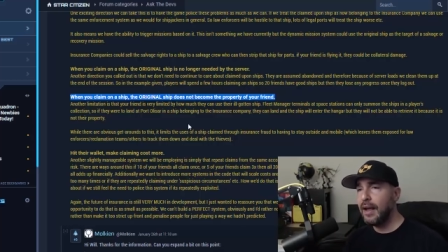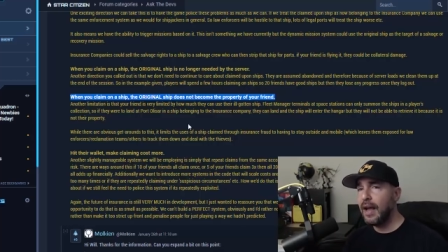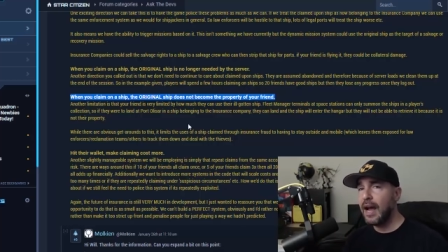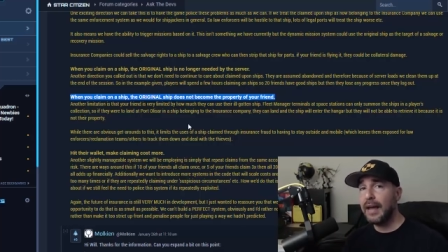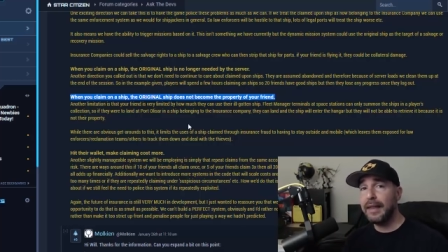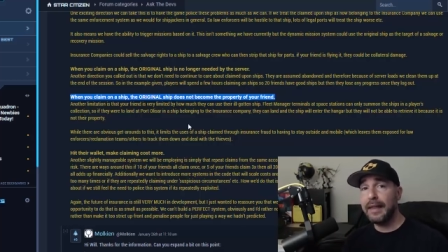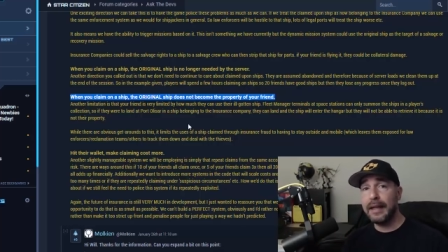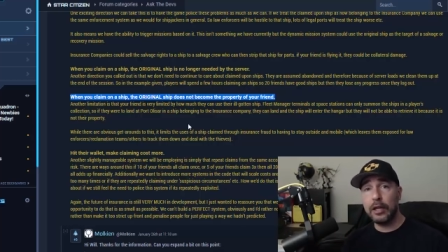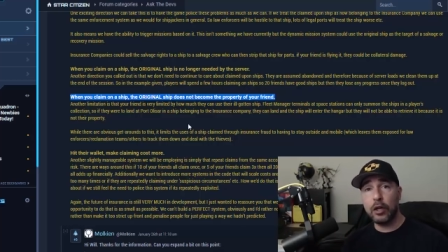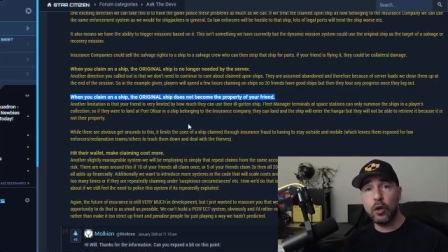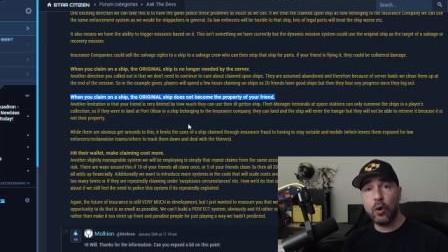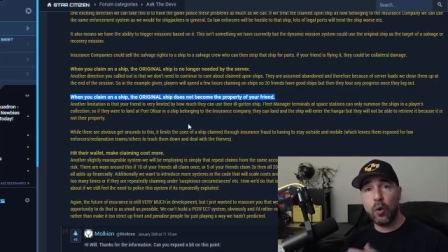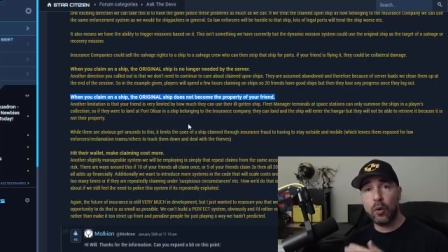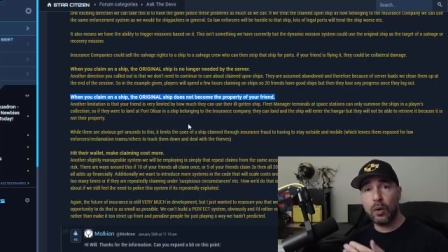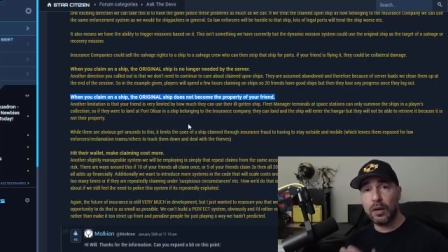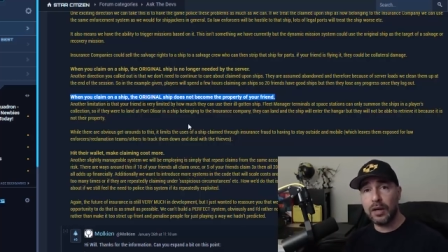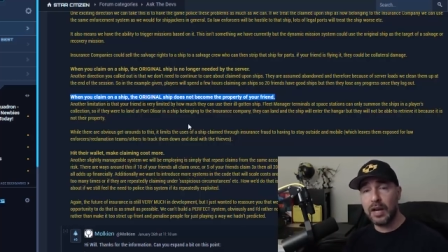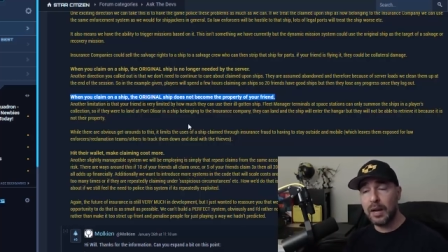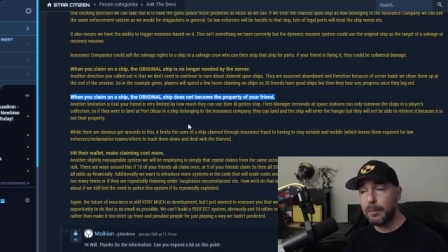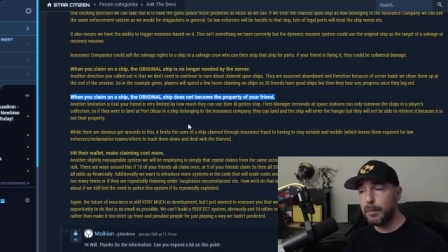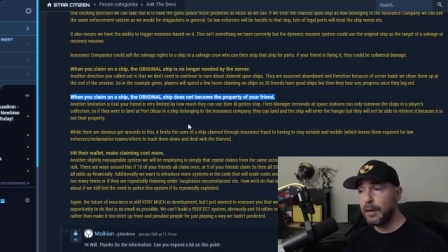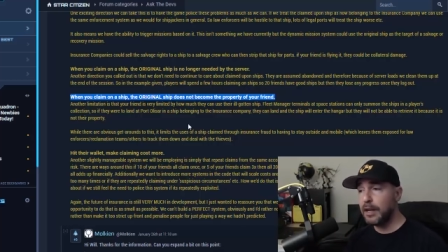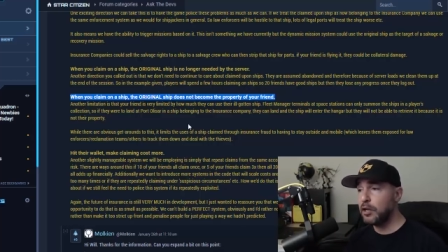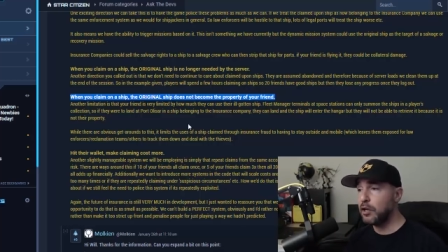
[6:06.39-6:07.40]
and then call
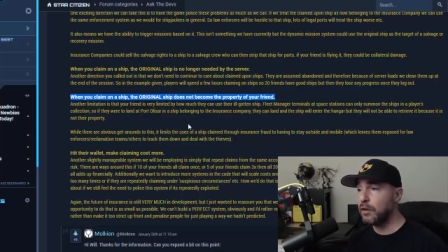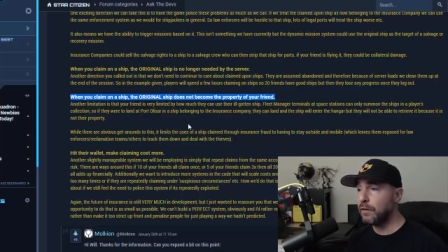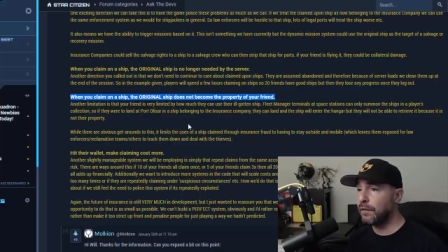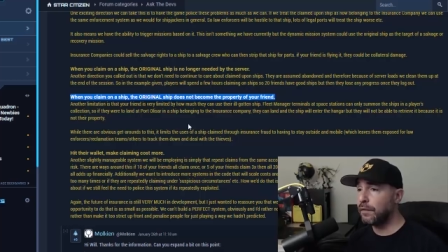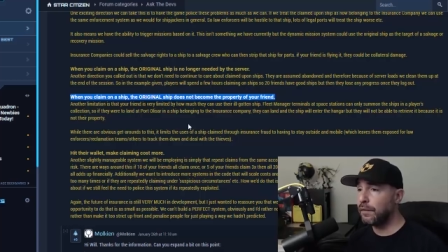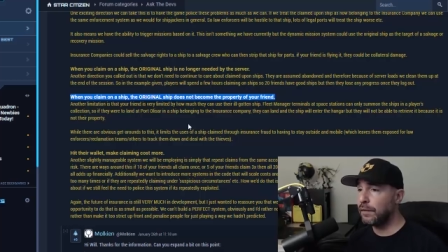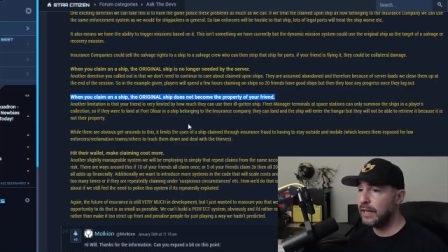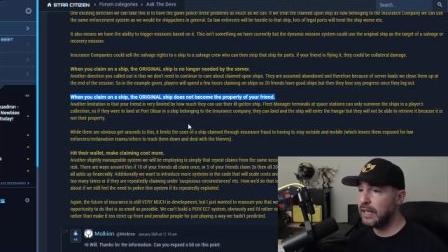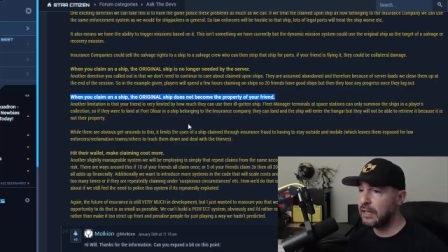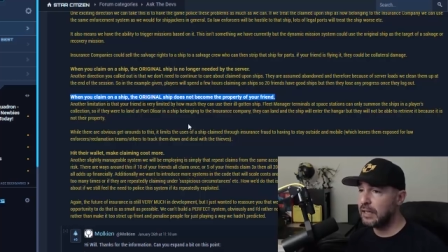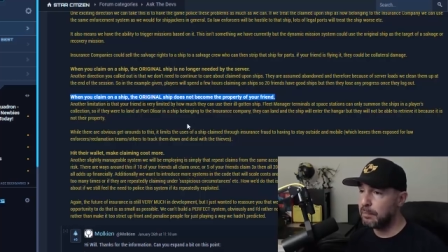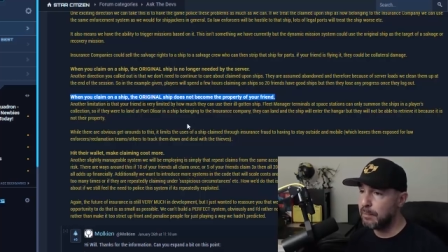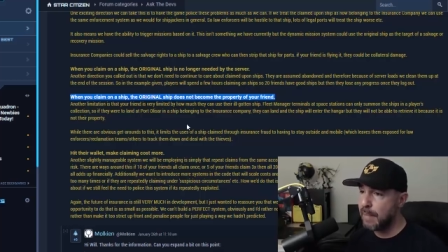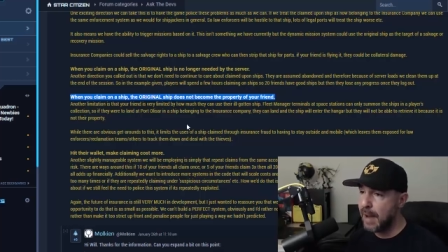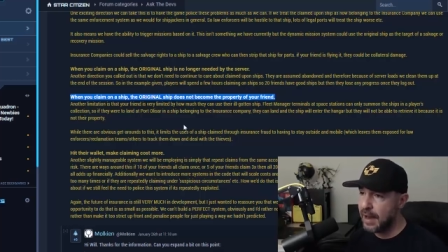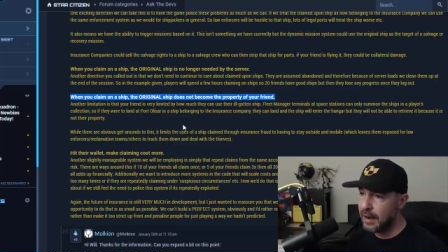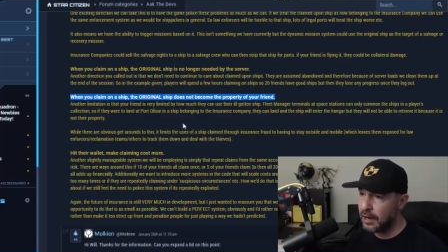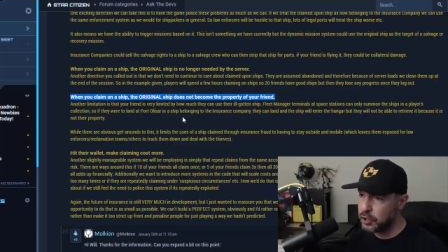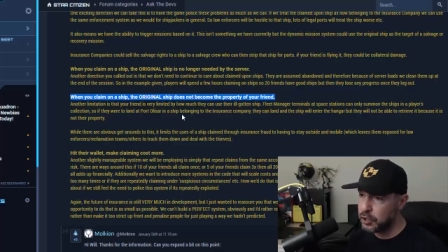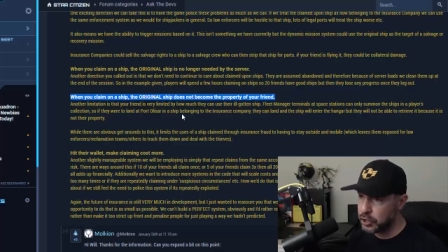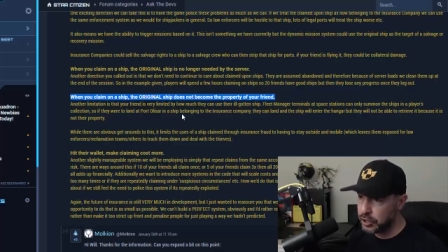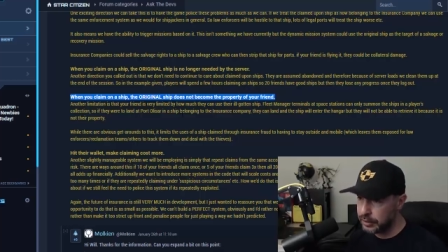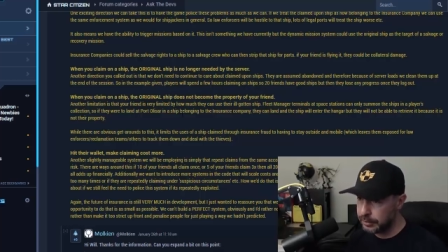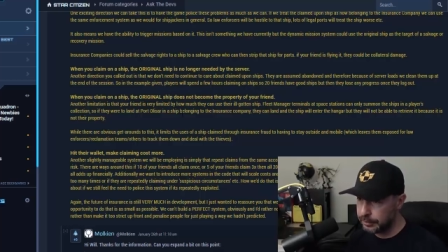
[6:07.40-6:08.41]
it up in your fleet
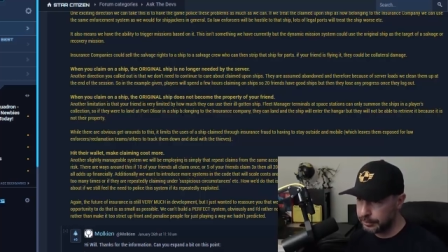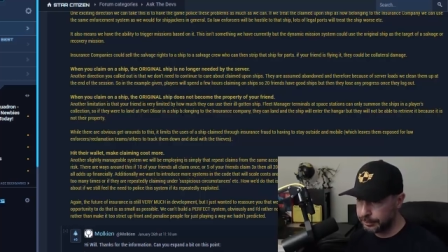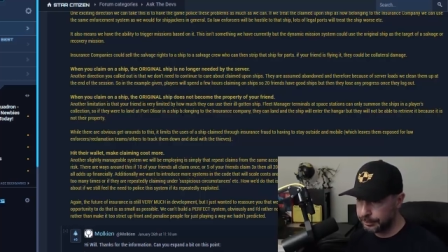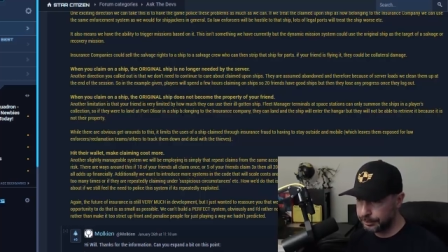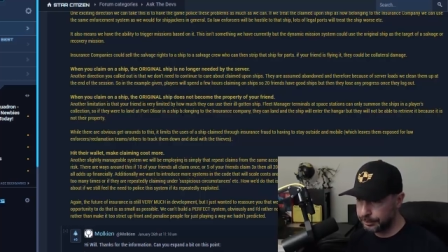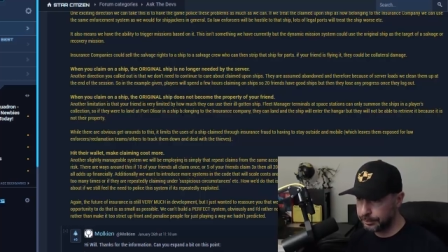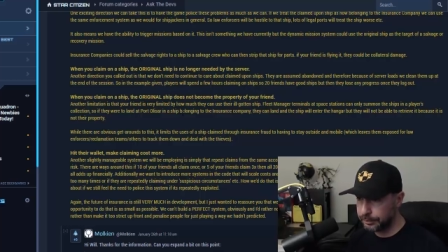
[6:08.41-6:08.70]
manager.